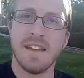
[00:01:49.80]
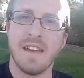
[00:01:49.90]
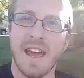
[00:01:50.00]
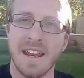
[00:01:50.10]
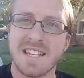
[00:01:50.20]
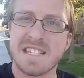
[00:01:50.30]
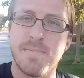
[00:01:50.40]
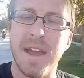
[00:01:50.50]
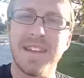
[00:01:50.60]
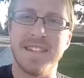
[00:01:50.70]
and
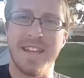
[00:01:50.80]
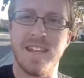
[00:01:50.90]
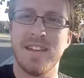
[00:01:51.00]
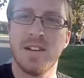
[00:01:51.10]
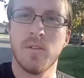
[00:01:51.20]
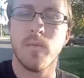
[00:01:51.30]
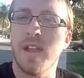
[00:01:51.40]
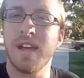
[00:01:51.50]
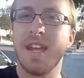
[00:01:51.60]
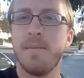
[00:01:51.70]
expecting will
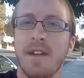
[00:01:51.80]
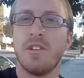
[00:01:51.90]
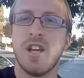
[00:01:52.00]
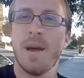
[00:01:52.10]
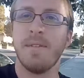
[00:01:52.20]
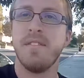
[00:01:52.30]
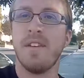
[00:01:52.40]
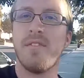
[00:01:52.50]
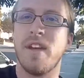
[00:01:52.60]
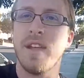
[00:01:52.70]
not get me a job, even
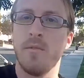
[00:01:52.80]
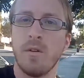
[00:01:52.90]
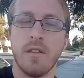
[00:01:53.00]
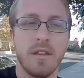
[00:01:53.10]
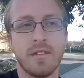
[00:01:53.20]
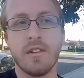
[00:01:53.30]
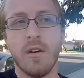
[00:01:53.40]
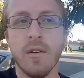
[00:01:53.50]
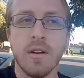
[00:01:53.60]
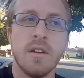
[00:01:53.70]
if I am worth it.
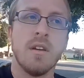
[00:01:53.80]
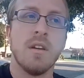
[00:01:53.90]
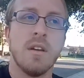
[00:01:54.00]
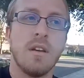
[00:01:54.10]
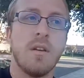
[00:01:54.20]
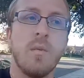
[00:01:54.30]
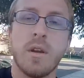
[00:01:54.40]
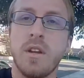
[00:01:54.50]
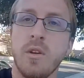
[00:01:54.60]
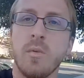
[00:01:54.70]
So what
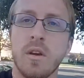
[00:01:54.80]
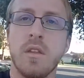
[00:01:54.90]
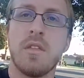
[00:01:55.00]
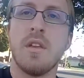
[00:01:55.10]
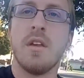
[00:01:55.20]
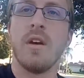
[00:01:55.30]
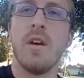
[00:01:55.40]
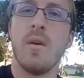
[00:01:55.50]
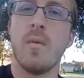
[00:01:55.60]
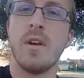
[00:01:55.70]
are you worth?
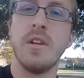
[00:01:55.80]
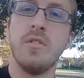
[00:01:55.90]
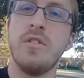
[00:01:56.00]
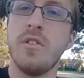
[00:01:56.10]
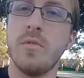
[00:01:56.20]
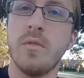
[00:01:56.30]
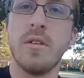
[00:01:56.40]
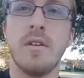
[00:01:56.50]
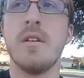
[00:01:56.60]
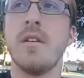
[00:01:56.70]
What are you due?
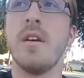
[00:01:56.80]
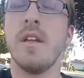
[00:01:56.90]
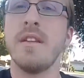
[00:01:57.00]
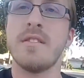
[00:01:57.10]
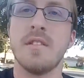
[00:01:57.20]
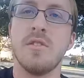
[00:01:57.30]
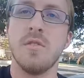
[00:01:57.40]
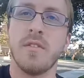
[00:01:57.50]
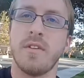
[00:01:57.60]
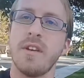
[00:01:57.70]
These are two
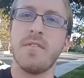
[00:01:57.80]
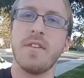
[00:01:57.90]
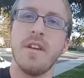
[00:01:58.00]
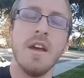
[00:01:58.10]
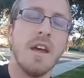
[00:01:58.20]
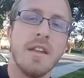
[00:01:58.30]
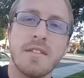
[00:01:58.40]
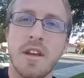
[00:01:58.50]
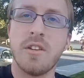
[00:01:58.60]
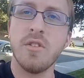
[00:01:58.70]
different things
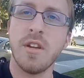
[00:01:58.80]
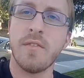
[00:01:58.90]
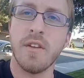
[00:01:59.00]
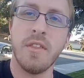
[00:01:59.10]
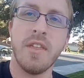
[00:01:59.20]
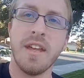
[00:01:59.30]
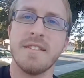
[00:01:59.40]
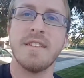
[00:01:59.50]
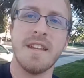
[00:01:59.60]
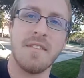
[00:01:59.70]

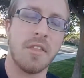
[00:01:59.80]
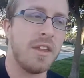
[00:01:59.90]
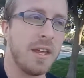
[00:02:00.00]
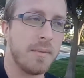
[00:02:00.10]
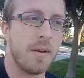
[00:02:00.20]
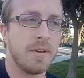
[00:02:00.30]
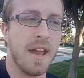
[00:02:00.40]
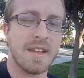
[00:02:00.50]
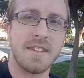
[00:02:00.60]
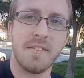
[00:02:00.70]
that you have to think about when you're
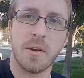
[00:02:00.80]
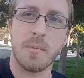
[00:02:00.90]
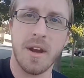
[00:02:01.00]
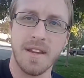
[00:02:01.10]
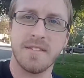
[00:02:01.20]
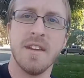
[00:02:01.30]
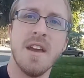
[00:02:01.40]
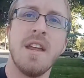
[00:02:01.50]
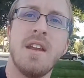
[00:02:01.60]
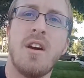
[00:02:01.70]
asking for a price.
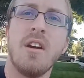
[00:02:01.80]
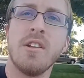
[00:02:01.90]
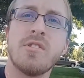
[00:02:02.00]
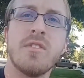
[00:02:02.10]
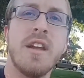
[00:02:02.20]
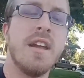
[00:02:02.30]
Now, artistry,